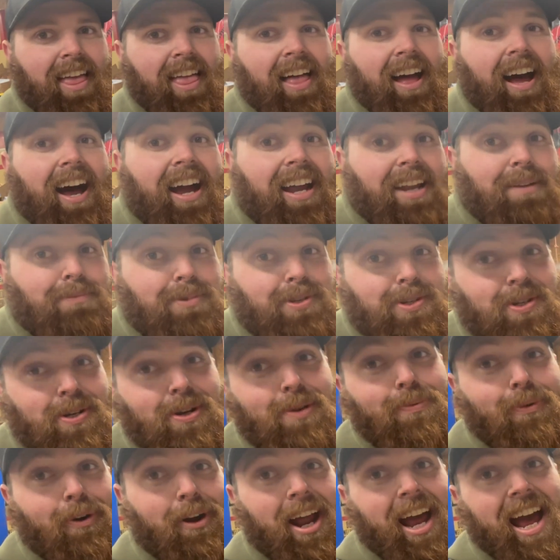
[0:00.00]
I am
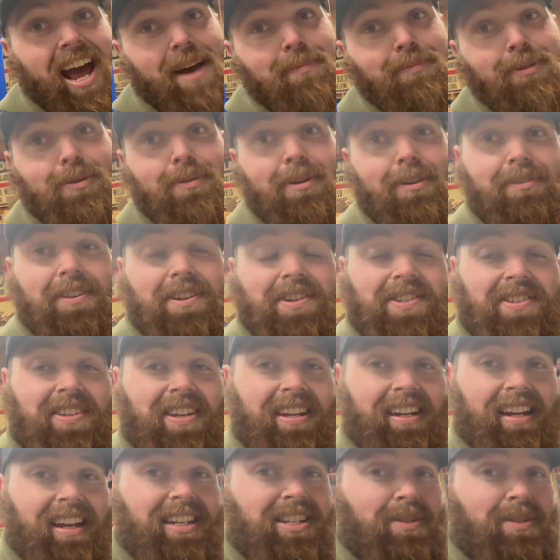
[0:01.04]
super happy with this thing.